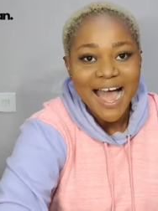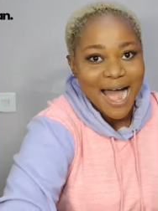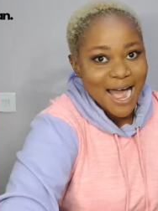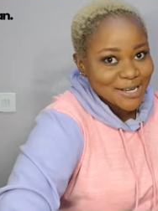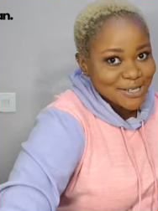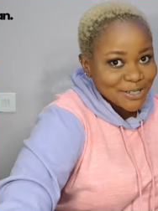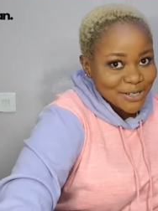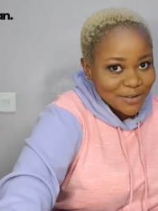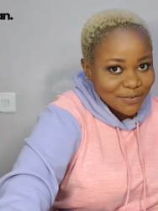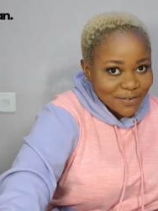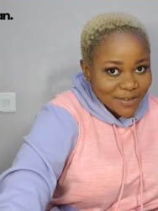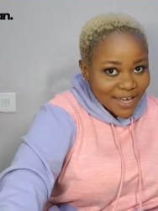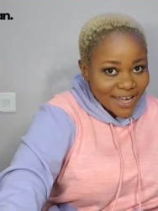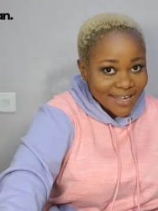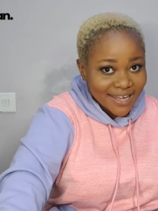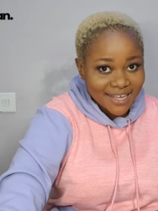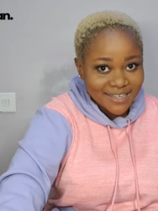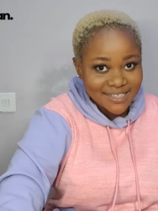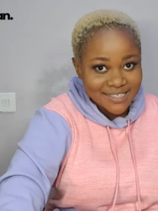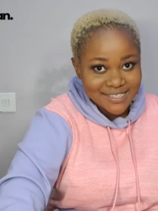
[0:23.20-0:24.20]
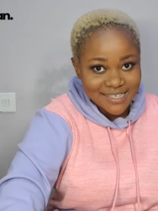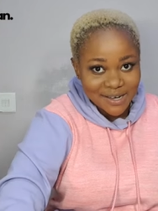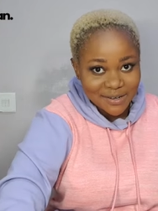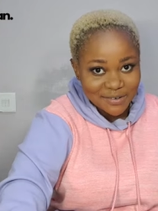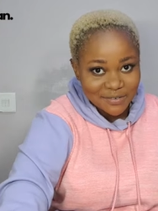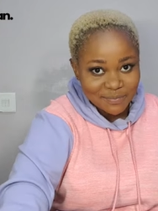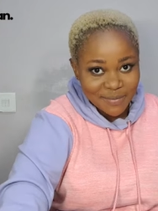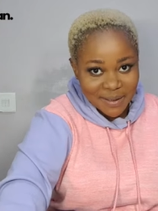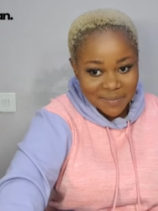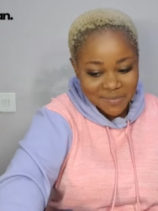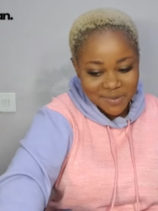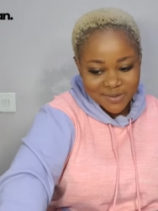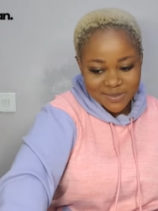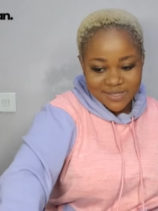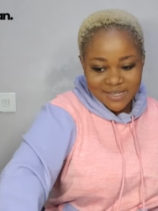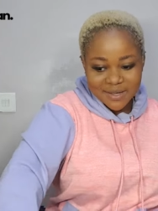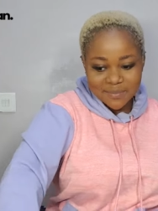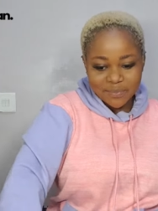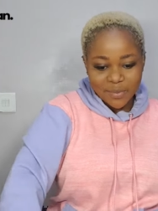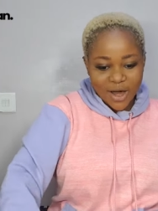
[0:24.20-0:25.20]
I don't know if you can hear the sound of my
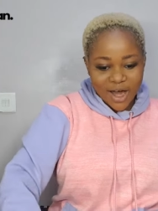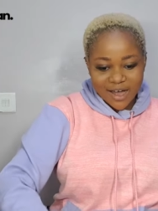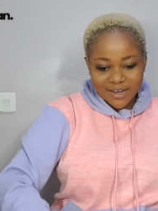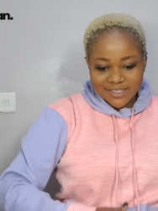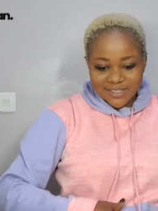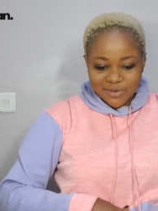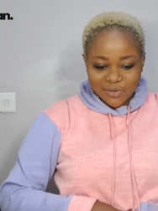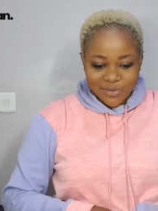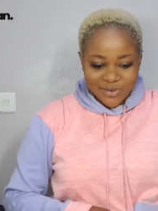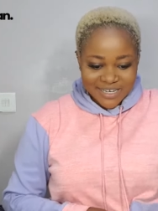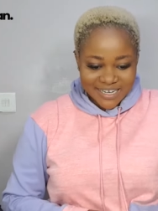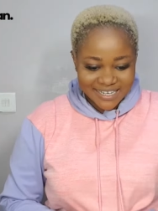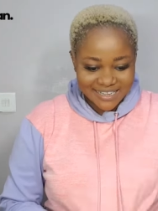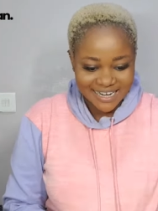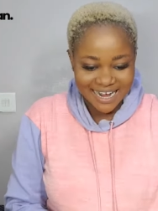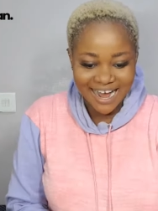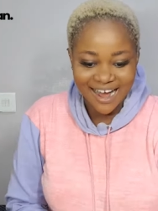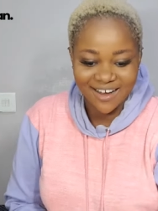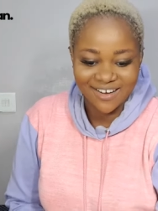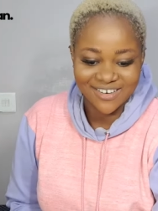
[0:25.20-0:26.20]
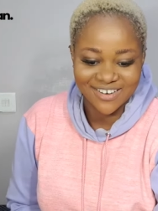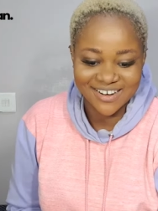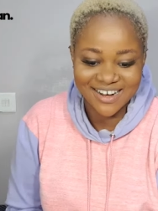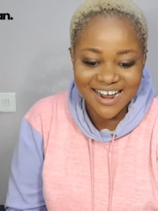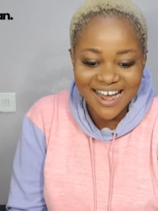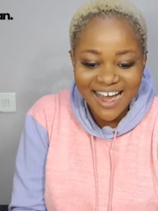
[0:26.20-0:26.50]
music, but we need that on.